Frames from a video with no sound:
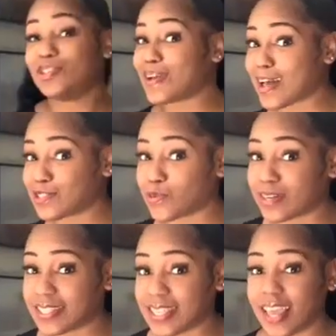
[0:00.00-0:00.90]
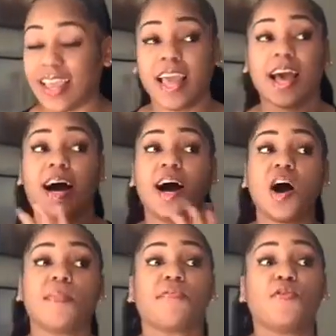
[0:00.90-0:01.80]
you guys want to see.
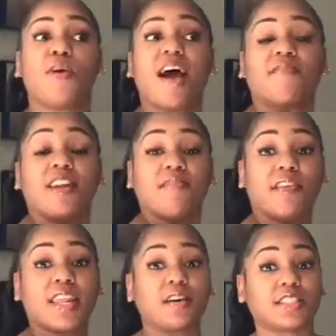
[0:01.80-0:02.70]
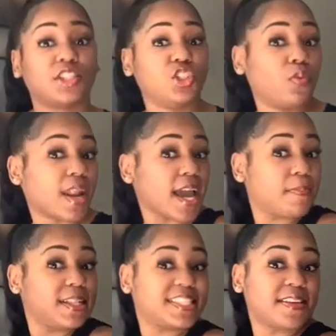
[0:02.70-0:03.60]
Um, if you have any videos that you would like
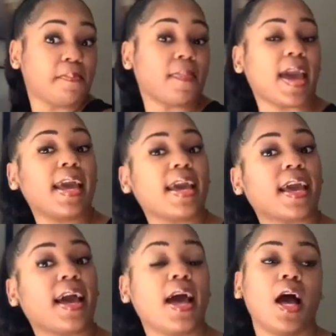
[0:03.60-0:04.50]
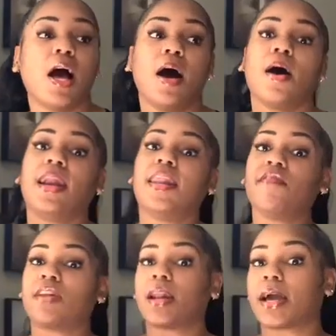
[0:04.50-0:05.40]
me to make, leave
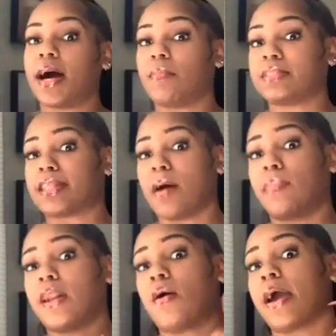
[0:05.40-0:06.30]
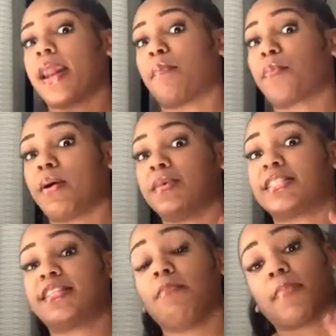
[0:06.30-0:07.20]
it in the comments down below and I promise
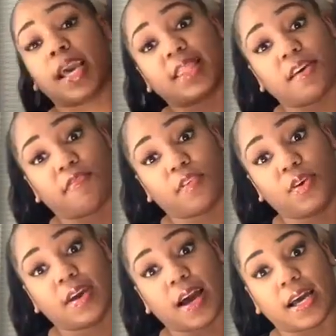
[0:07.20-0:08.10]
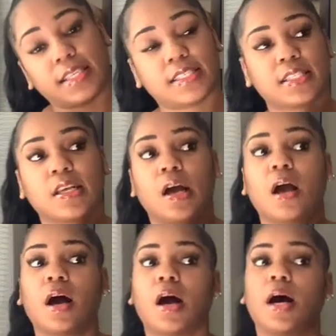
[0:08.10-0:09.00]
to make that for you guys.
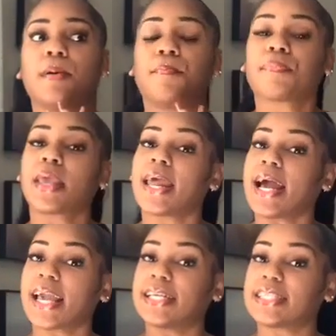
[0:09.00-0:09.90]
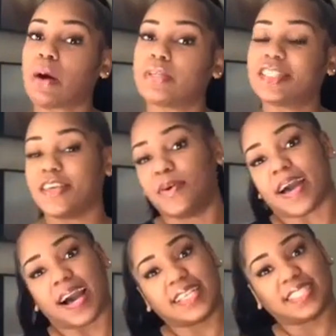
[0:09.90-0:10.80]
Um, and I guess I will see you
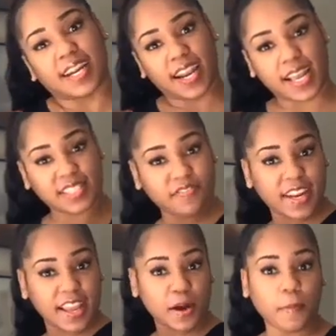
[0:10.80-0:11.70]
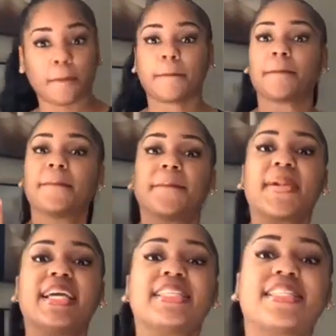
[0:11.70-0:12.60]
guys in the next video.
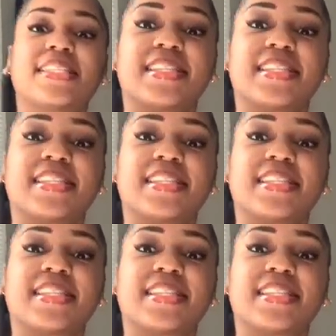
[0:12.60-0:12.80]
Peace.